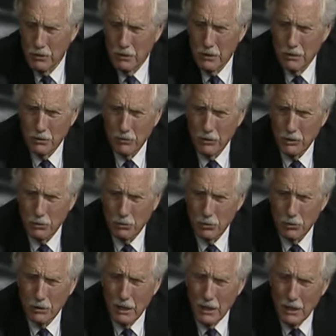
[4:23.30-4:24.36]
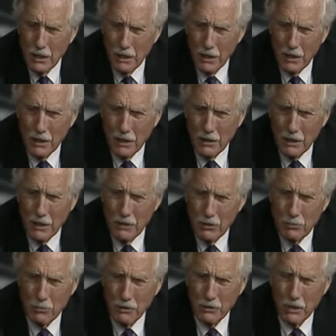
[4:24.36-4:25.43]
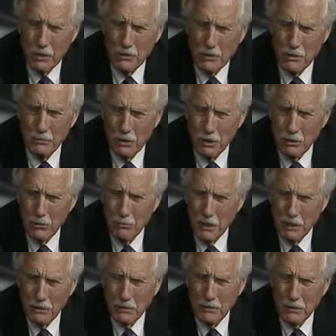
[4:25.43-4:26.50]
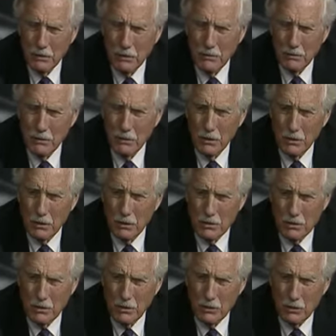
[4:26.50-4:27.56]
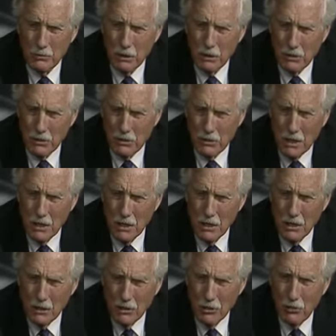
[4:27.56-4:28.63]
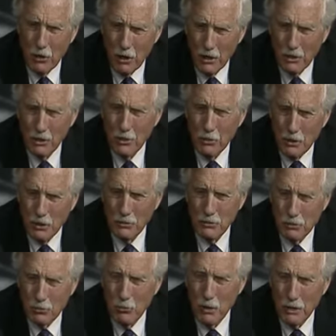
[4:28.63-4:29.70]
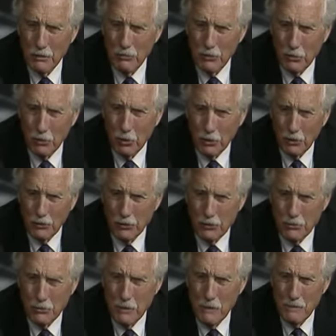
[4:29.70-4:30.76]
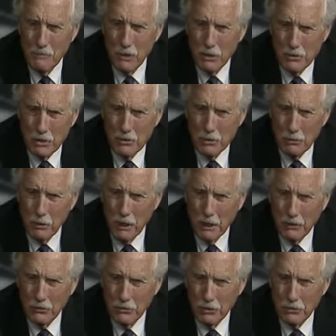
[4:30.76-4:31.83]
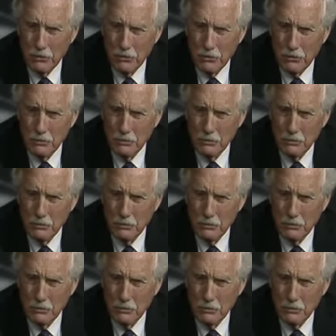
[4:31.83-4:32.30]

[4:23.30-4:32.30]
individual. I hope that that's something you might consider, because you are going to one of the world's tinderboxes.